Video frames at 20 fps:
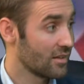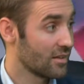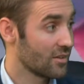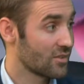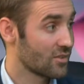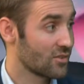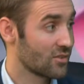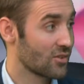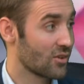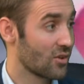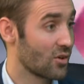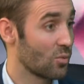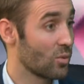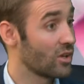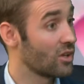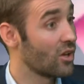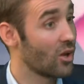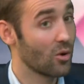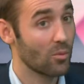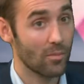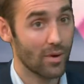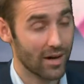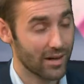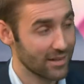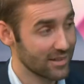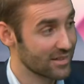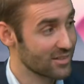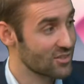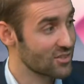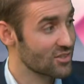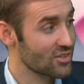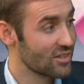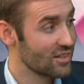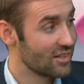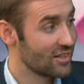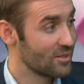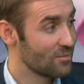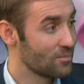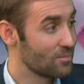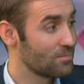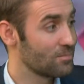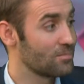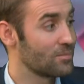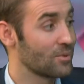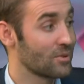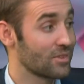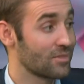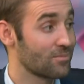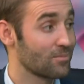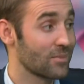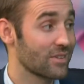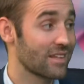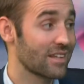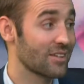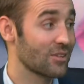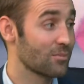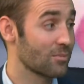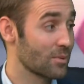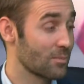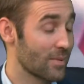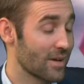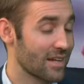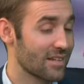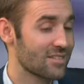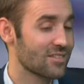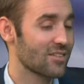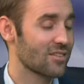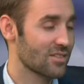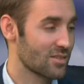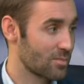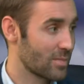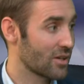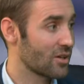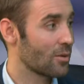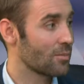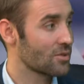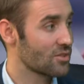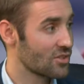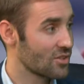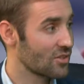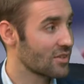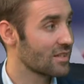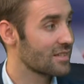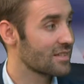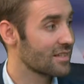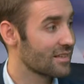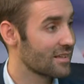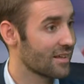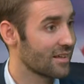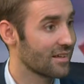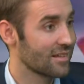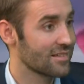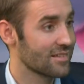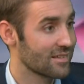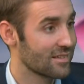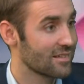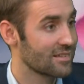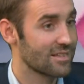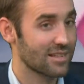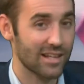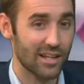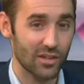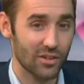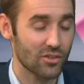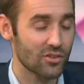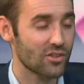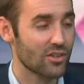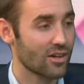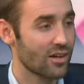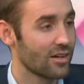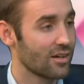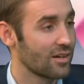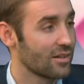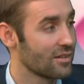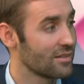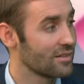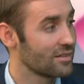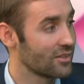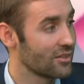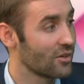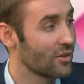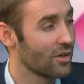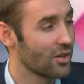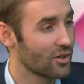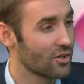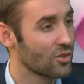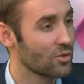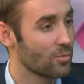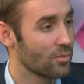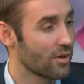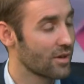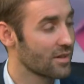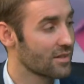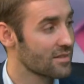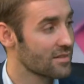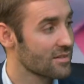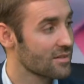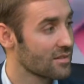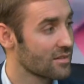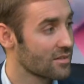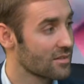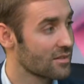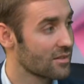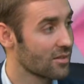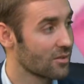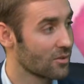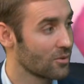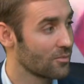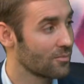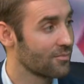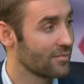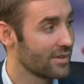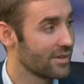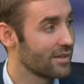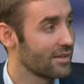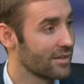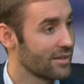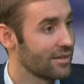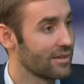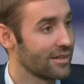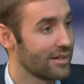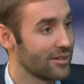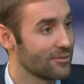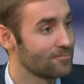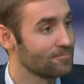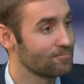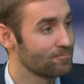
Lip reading: so with low mileage, but they can be paid. So there's big opportunity there to get a good car, a good price. So, yeah.